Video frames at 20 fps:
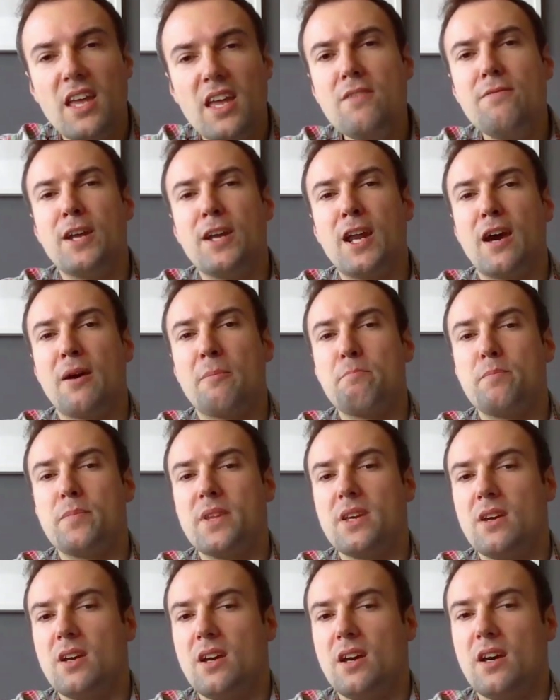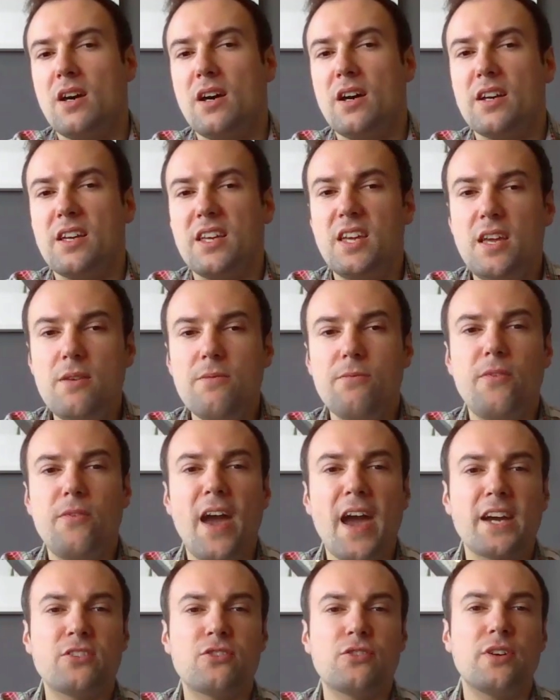Ivana, a key
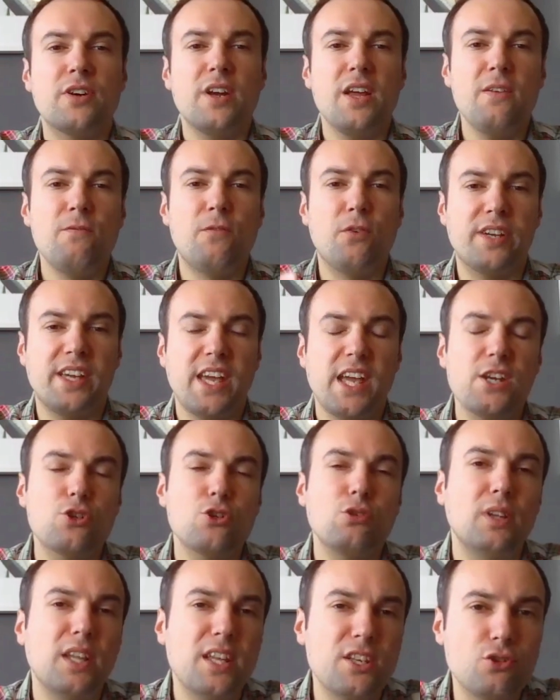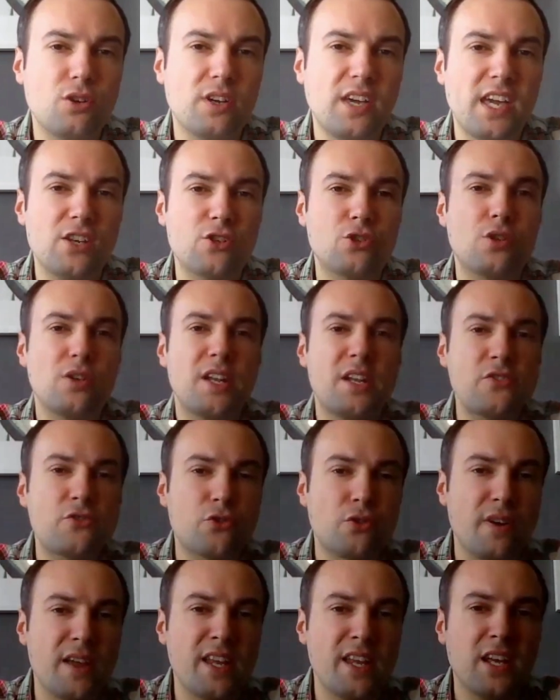factor in vocational education and
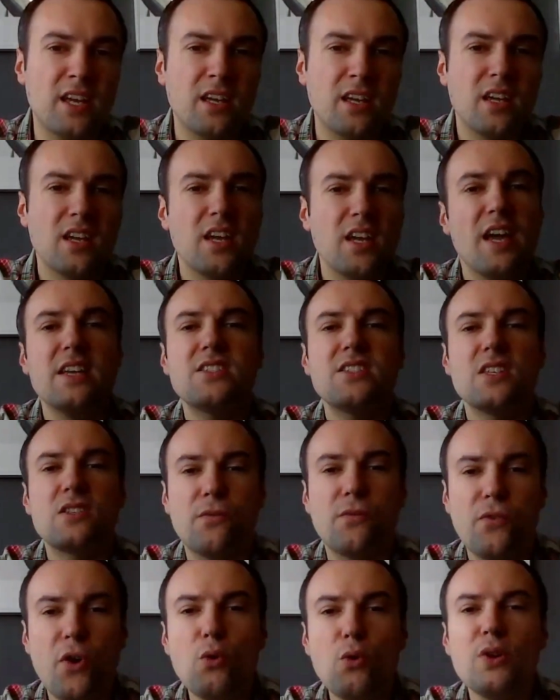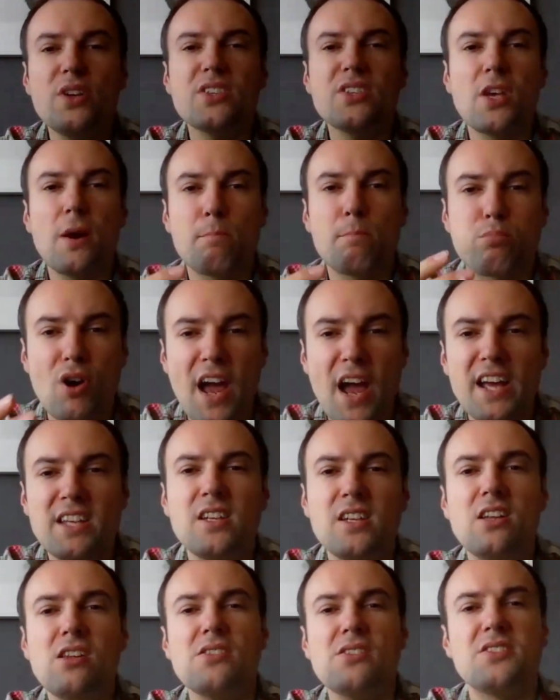training is its focus on
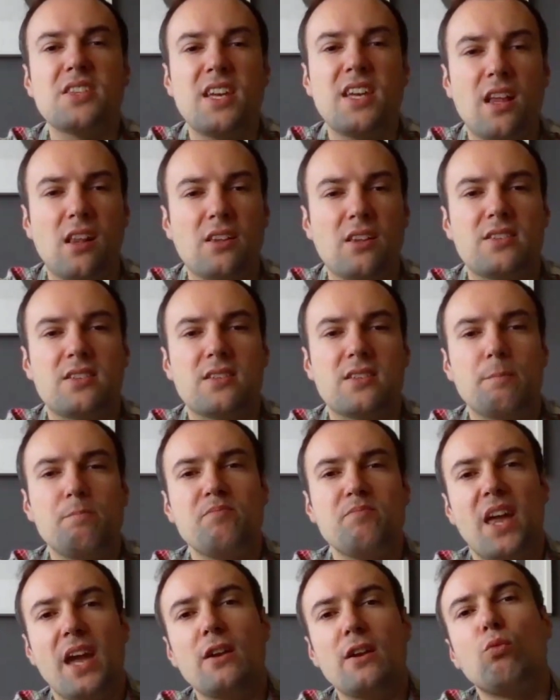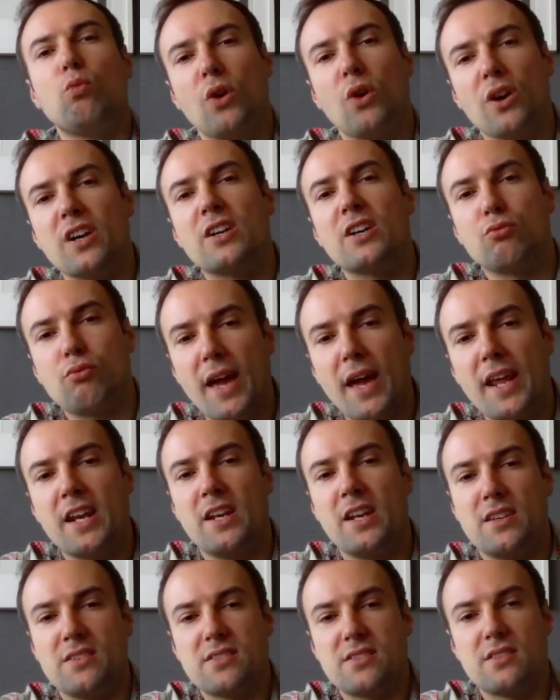practical skills and work
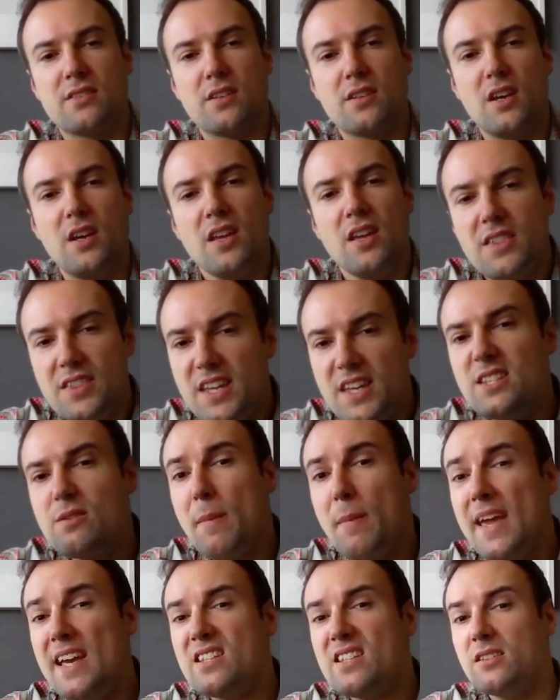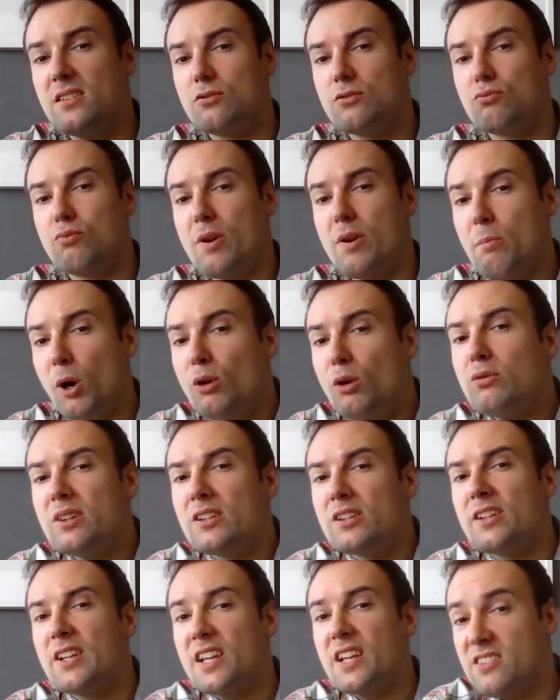readiness. This makes remote
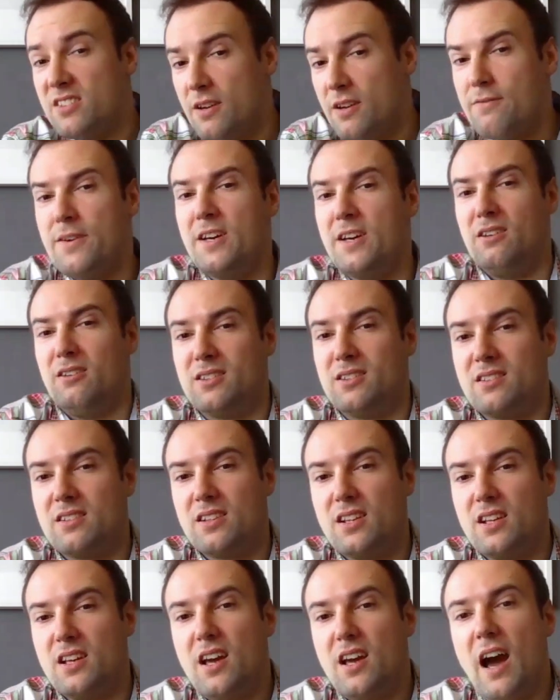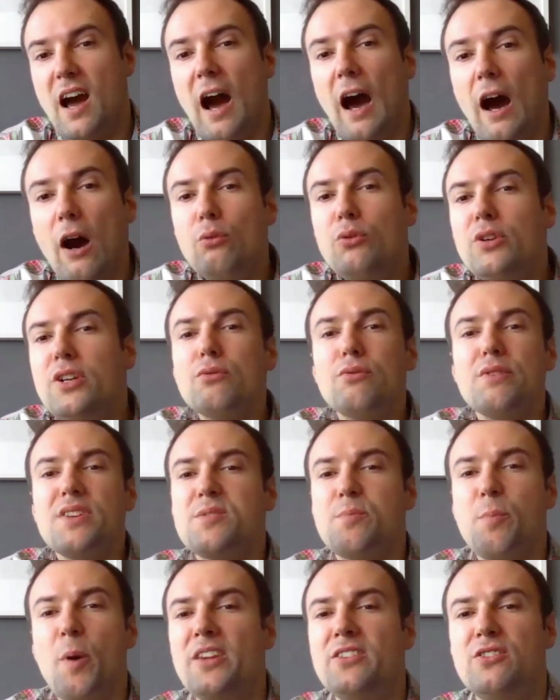learning difficult. How do you
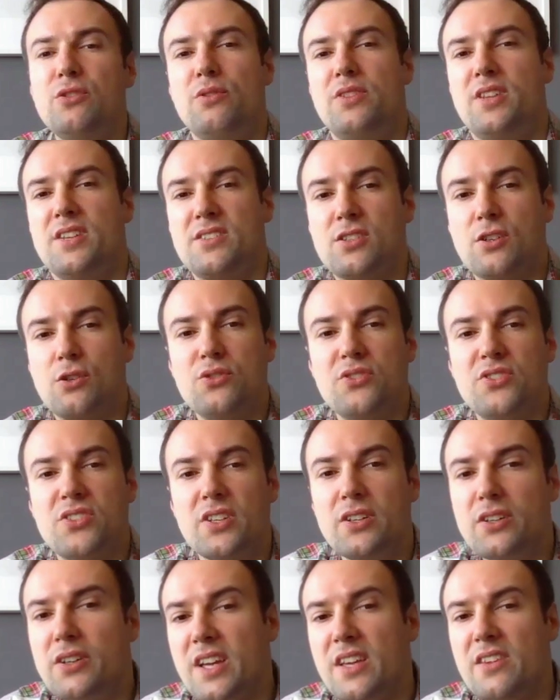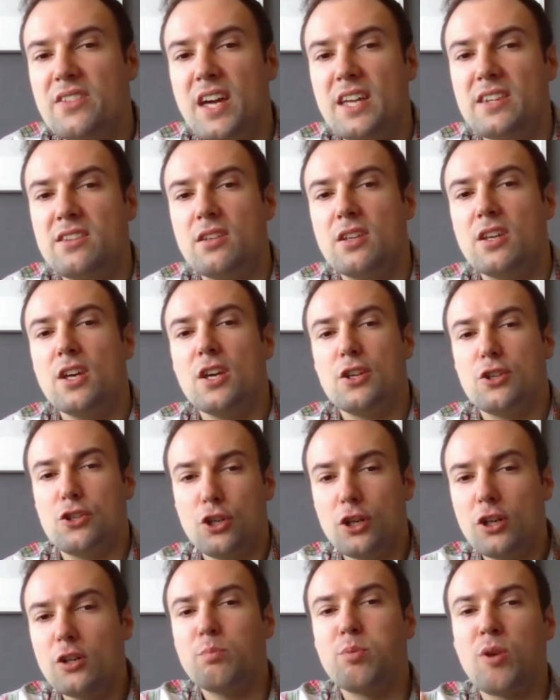respond to this, considering that
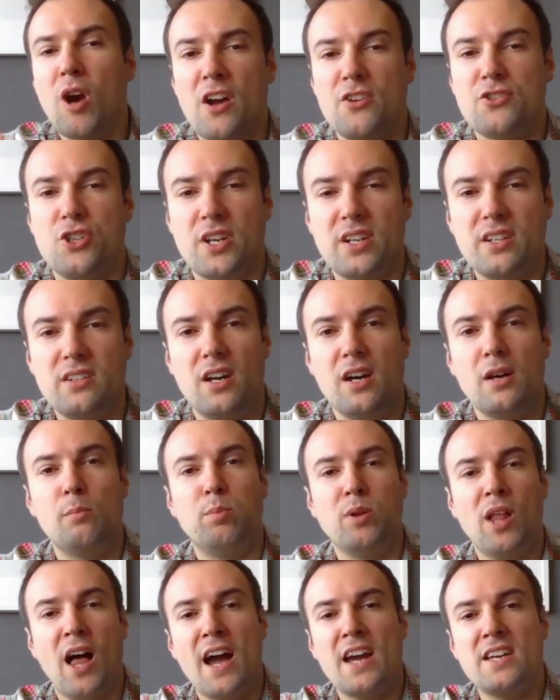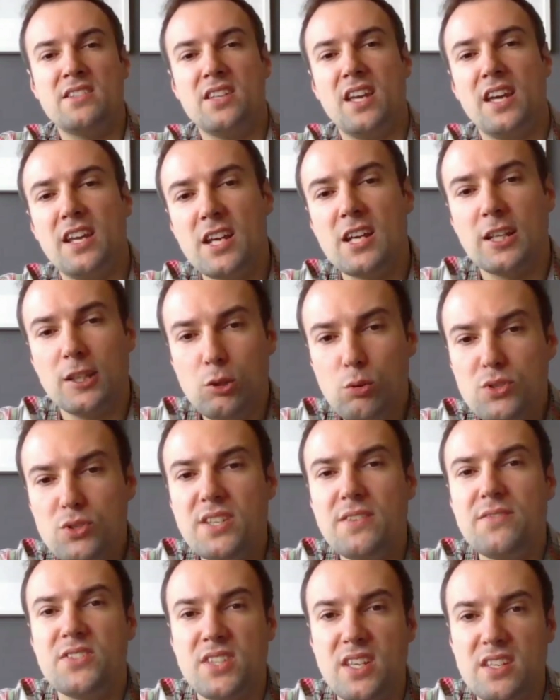your project applies an
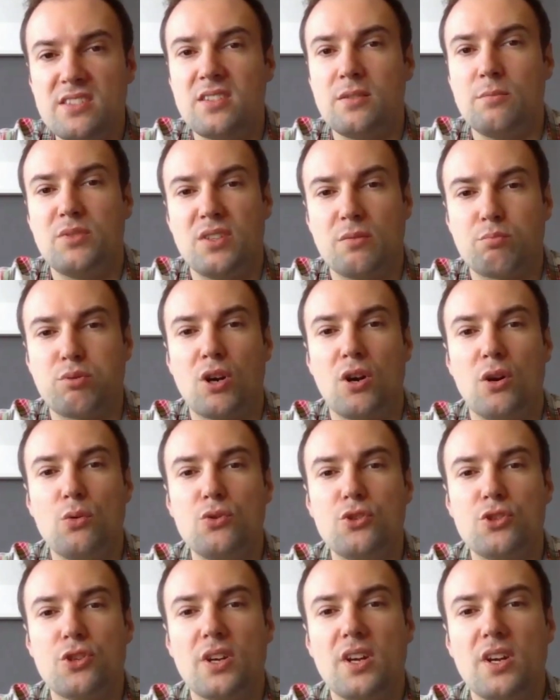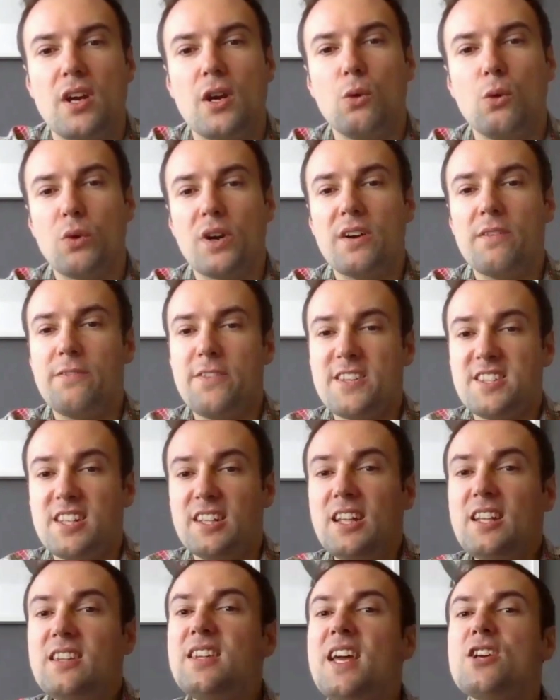inclusive systems approach where
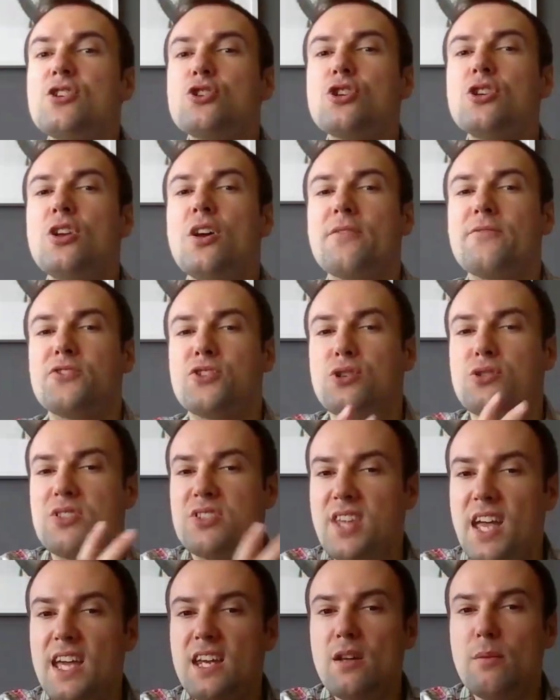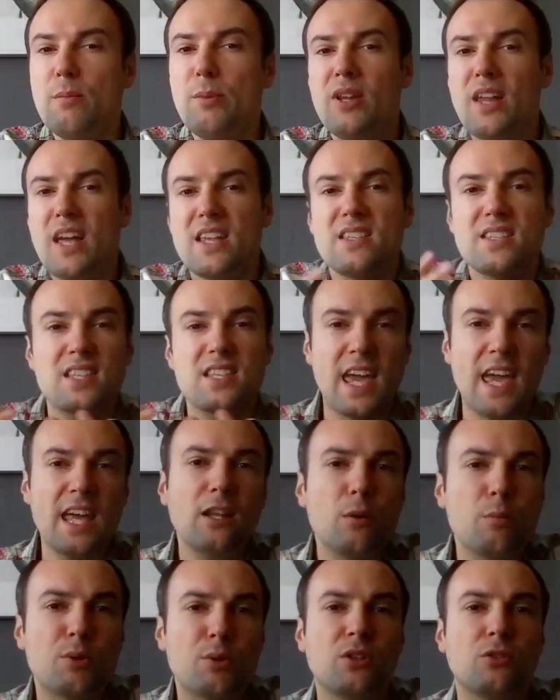facilitation of sustainable and
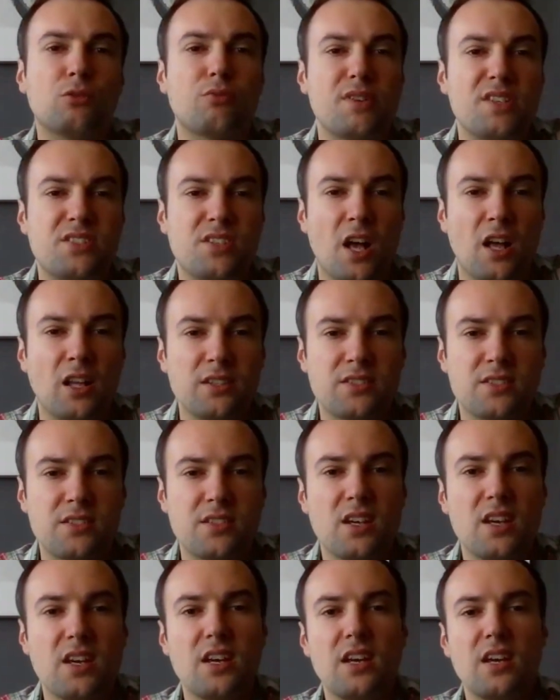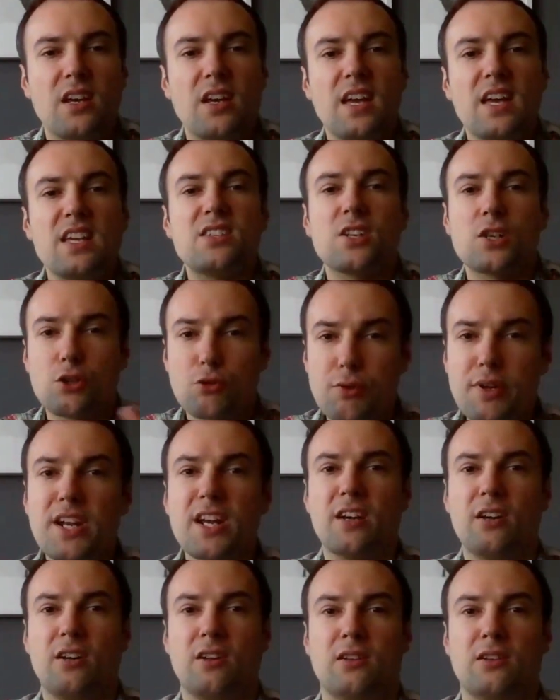scalable results is
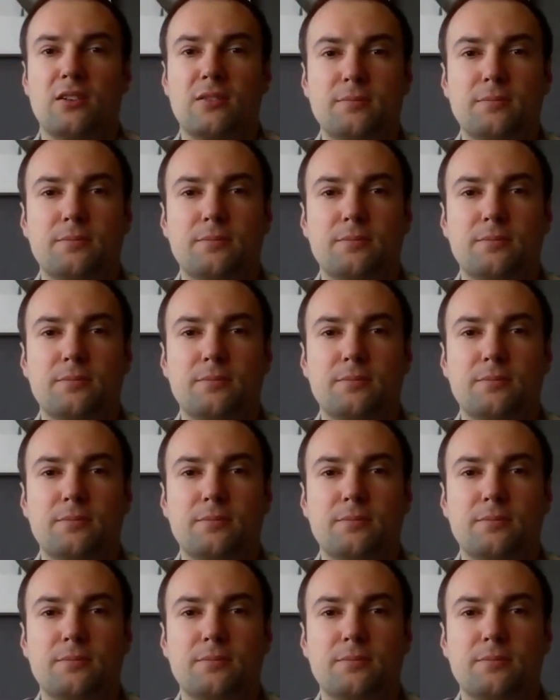critical?